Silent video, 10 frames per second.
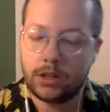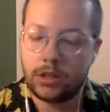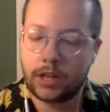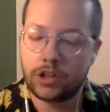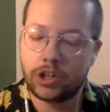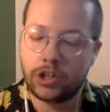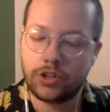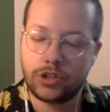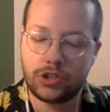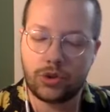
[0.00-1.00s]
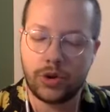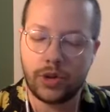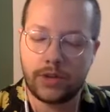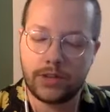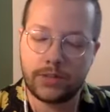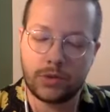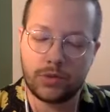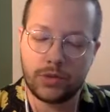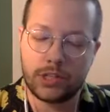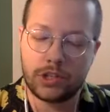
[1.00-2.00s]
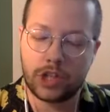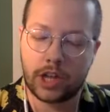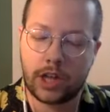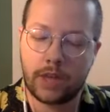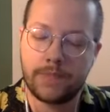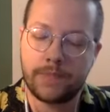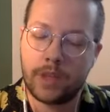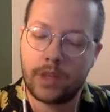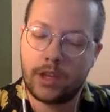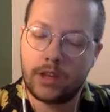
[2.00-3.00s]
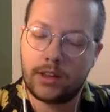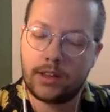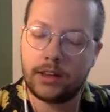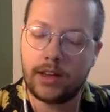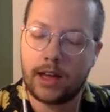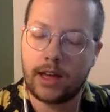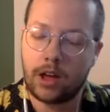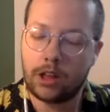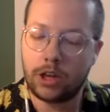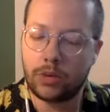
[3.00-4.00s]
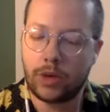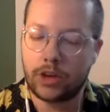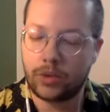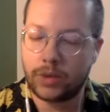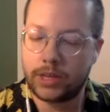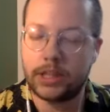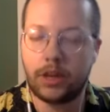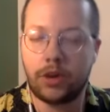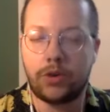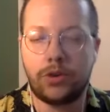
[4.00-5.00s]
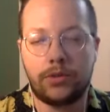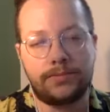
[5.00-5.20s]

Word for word: launched into the story of his most recent checkup, telling Dot all in a rush what he'd learned.